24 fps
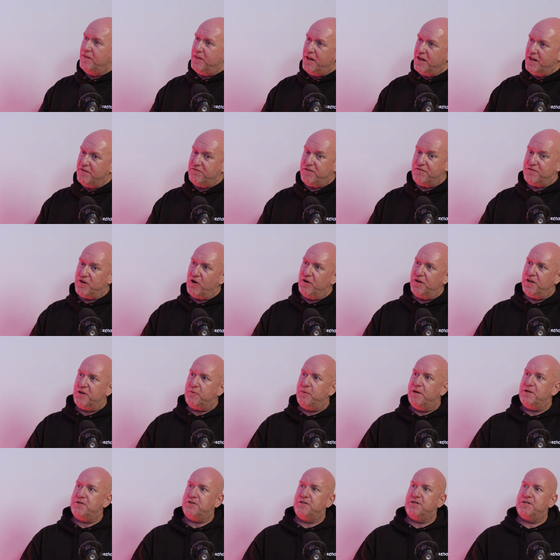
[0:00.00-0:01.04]
And then if they've got any
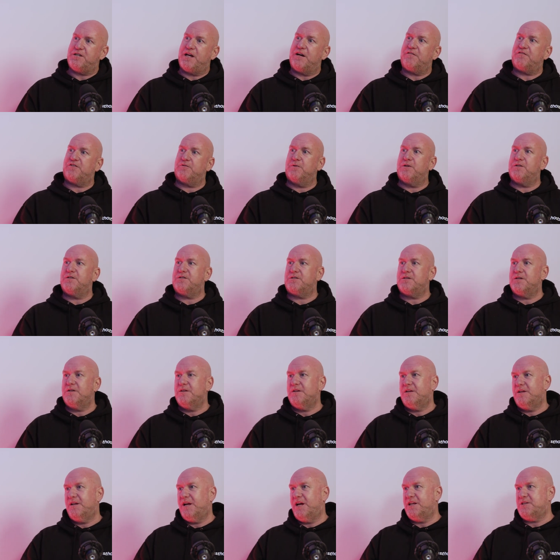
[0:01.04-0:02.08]
questions afterwards,
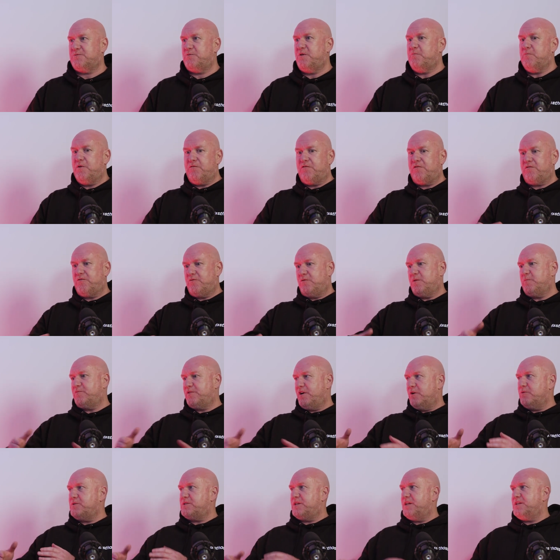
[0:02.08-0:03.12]
as we move through the
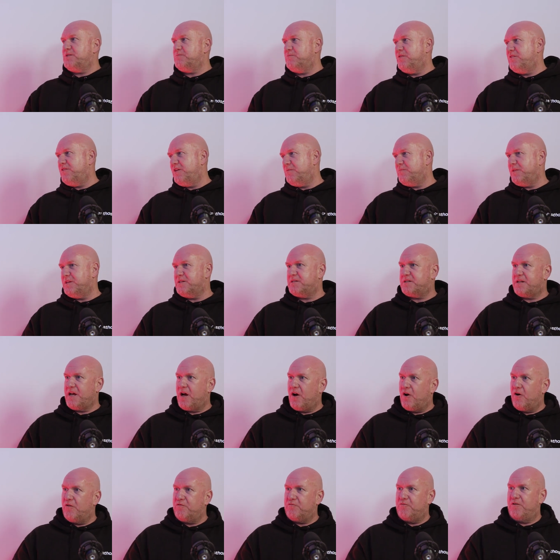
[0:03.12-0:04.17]
process with them, they
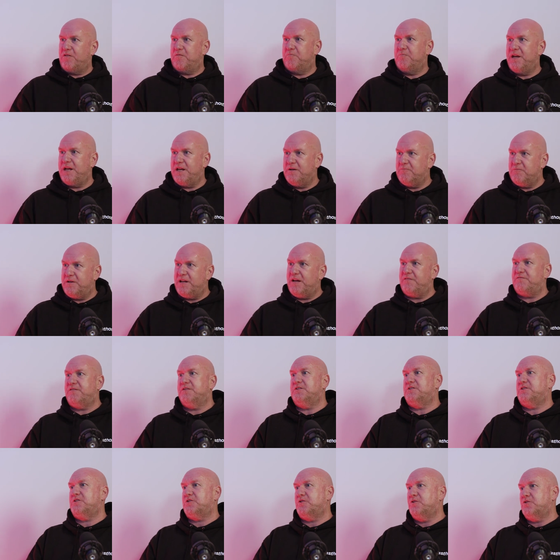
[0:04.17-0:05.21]
start off with me and we have the
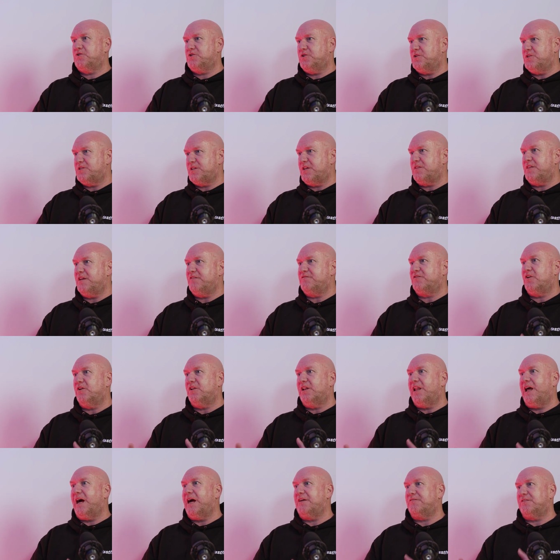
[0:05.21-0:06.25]
discussions and they've
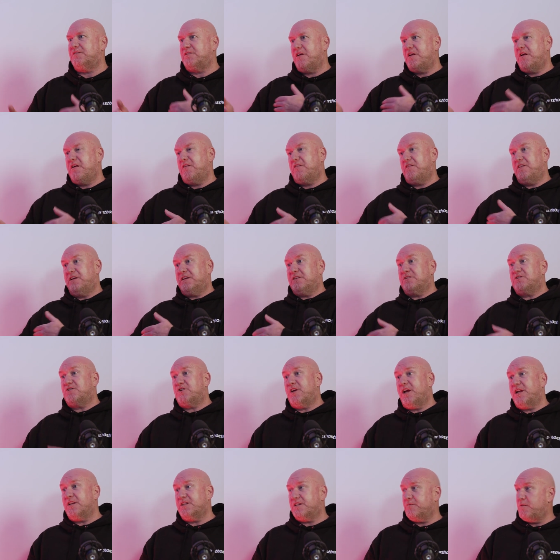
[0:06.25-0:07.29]
gone live and things
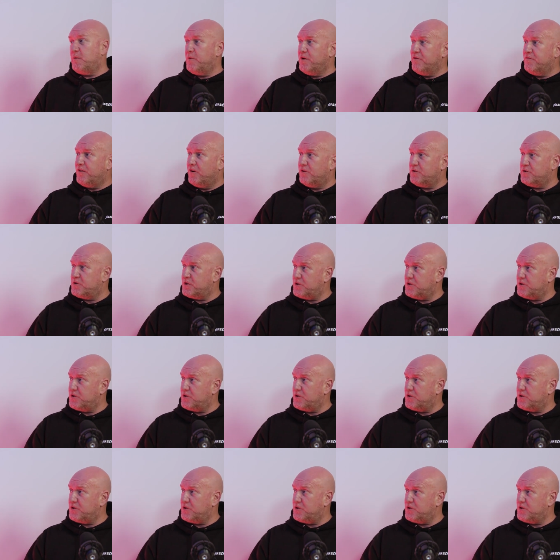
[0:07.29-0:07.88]
change and we move on